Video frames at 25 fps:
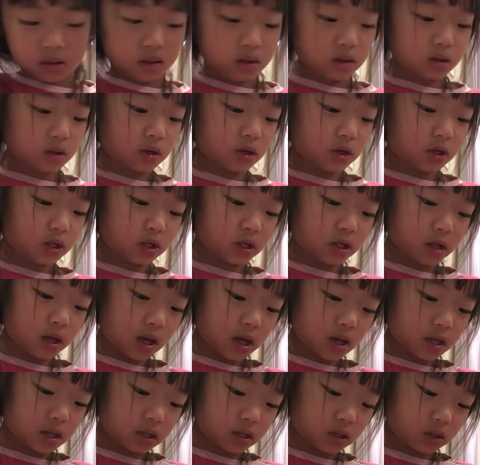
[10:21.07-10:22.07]
So you should
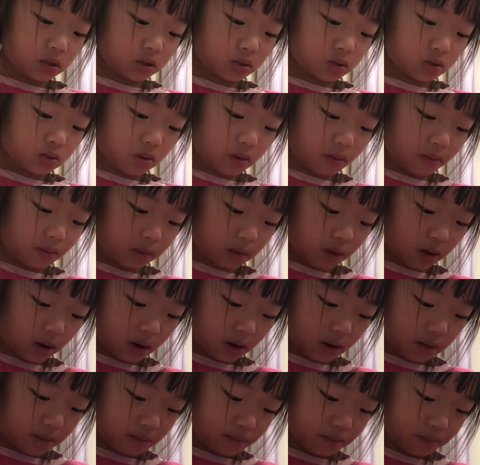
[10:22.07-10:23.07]
get 2 of
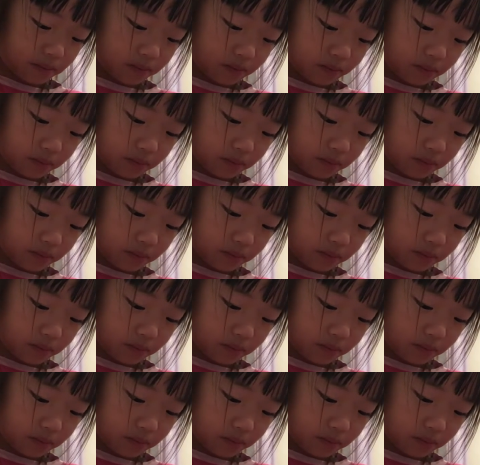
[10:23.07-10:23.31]
them.